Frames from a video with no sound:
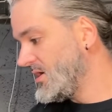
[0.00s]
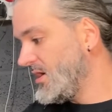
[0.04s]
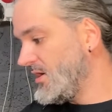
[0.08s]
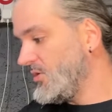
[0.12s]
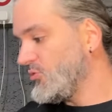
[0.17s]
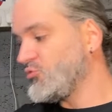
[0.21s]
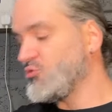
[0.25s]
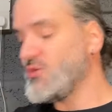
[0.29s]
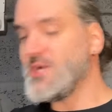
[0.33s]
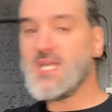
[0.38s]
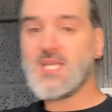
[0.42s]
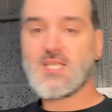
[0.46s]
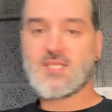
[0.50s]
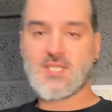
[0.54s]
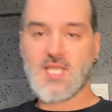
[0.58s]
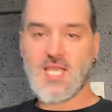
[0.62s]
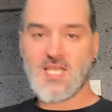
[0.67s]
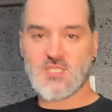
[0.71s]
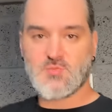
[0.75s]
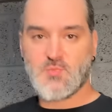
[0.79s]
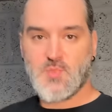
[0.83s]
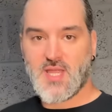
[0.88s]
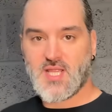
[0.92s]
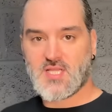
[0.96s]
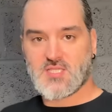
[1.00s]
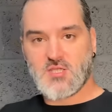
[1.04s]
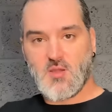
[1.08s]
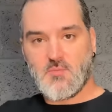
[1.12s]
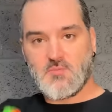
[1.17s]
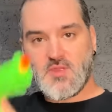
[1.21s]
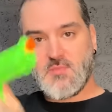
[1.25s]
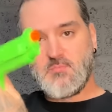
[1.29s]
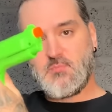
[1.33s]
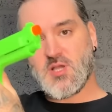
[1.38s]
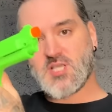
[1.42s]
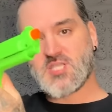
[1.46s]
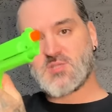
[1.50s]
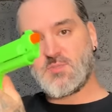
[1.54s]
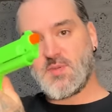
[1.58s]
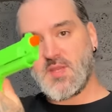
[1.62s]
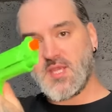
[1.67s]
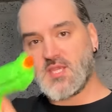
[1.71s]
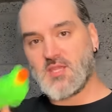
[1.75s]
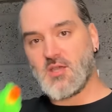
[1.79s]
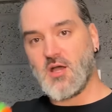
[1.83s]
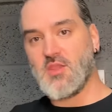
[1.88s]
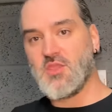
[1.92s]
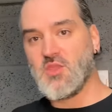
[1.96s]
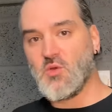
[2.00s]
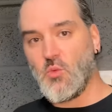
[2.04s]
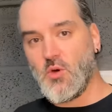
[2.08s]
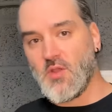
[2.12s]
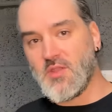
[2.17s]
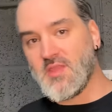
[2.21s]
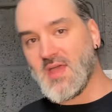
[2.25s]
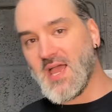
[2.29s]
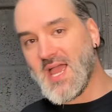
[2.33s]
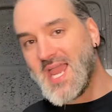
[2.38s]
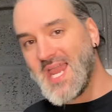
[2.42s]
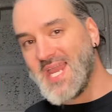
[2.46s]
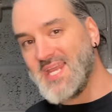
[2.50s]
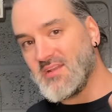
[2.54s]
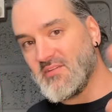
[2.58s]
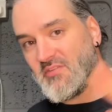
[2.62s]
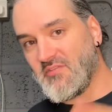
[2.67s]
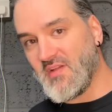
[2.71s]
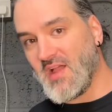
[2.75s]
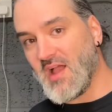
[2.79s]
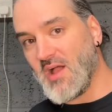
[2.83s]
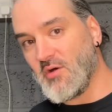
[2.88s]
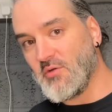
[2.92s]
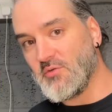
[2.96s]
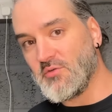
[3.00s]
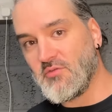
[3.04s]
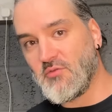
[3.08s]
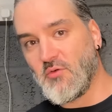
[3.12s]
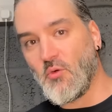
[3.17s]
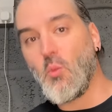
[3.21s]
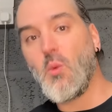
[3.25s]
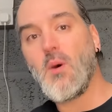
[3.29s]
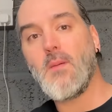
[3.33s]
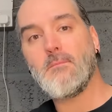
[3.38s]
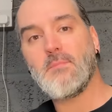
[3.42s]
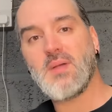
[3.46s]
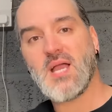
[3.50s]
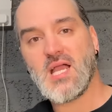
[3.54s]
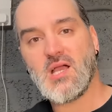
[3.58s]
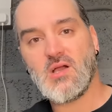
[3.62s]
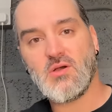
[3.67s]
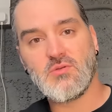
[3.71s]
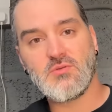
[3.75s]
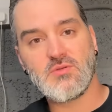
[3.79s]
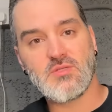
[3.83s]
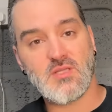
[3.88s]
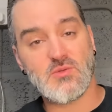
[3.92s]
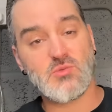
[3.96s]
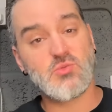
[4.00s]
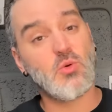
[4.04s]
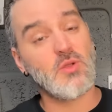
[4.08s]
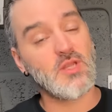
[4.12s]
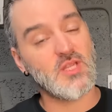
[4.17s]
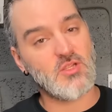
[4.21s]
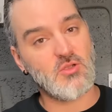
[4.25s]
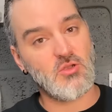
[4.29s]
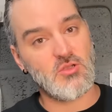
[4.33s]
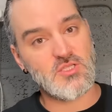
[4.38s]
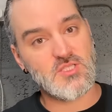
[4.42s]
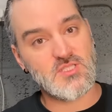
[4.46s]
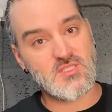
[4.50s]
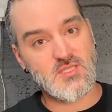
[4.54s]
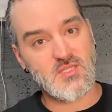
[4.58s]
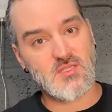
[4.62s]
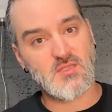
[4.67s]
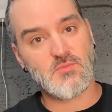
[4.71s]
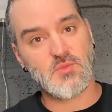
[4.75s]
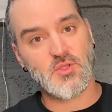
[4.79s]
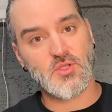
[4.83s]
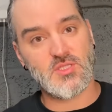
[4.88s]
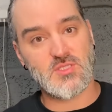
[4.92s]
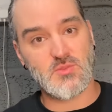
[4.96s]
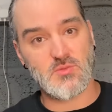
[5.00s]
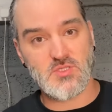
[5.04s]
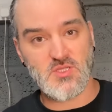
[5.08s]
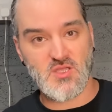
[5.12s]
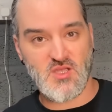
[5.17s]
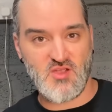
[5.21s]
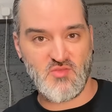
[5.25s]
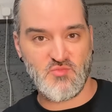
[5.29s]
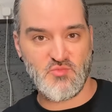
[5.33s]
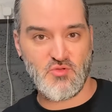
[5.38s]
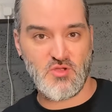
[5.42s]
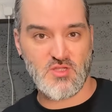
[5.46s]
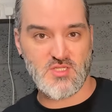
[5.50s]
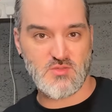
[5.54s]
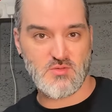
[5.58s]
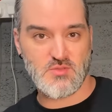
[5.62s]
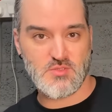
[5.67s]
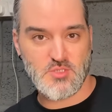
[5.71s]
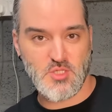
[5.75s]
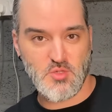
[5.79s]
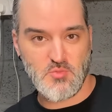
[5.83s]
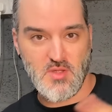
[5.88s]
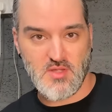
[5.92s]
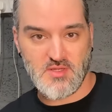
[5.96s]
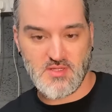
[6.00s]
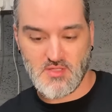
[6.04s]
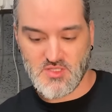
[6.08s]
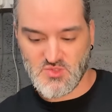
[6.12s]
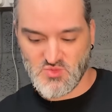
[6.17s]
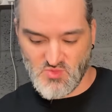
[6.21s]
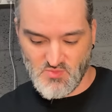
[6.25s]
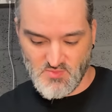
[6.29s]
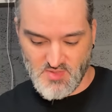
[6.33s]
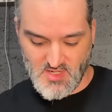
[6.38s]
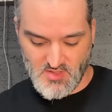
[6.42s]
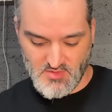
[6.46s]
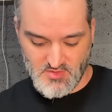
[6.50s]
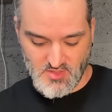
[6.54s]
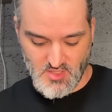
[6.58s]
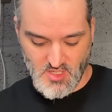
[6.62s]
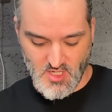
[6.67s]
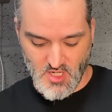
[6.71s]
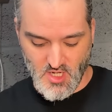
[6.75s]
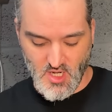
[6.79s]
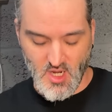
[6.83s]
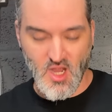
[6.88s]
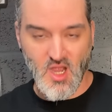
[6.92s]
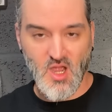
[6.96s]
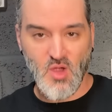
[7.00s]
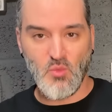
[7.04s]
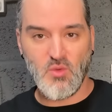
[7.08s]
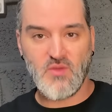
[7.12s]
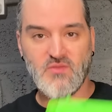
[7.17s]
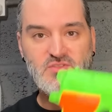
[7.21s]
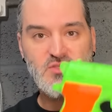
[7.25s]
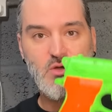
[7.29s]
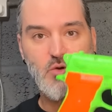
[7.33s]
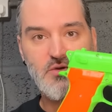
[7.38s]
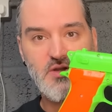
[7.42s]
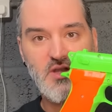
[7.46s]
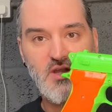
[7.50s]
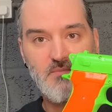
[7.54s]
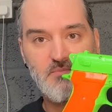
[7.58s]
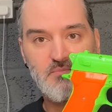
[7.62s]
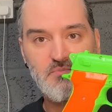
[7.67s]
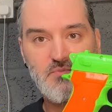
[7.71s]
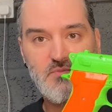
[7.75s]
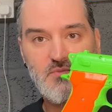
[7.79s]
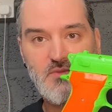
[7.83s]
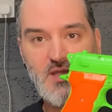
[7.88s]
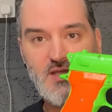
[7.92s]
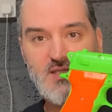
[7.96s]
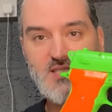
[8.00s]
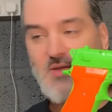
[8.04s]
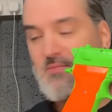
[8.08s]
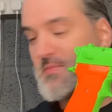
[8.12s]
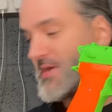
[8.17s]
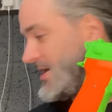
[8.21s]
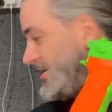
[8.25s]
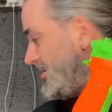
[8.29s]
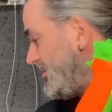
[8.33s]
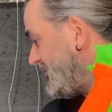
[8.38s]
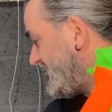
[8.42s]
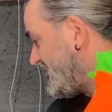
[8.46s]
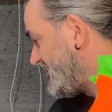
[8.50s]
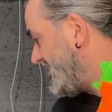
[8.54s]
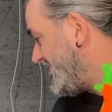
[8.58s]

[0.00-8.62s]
Reese has picked up the Busby gun, the one that Ada found for £1. It was what it cost because it was half price. It was £2 down to £1. We've sold it. He sent me an offer